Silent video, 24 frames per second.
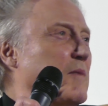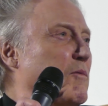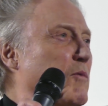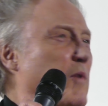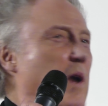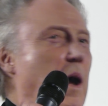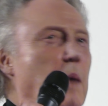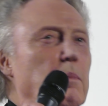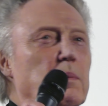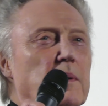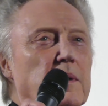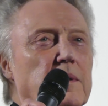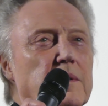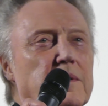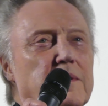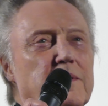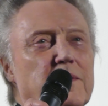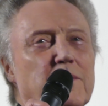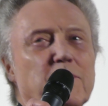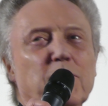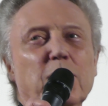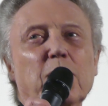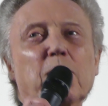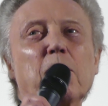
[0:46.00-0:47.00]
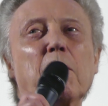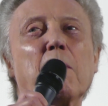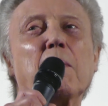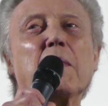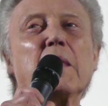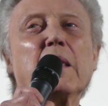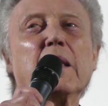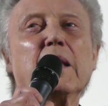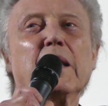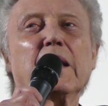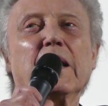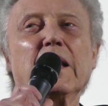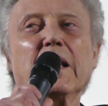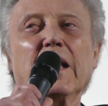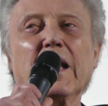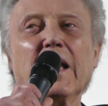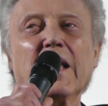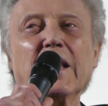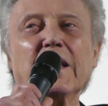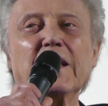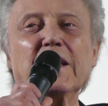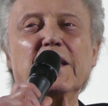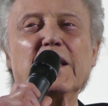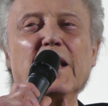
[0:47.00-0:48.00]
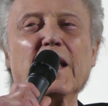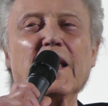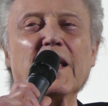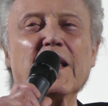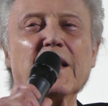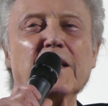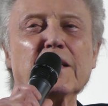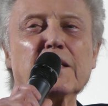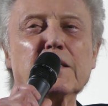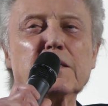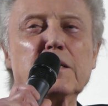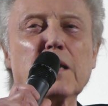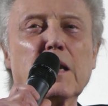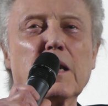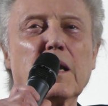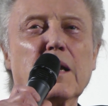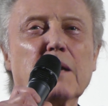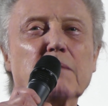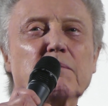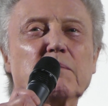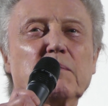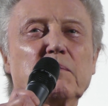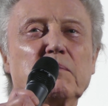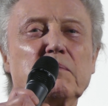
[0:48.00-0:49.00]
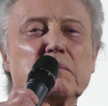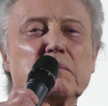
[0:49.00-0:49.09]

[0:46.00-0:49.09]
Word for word: Robert, you know, and, and uh,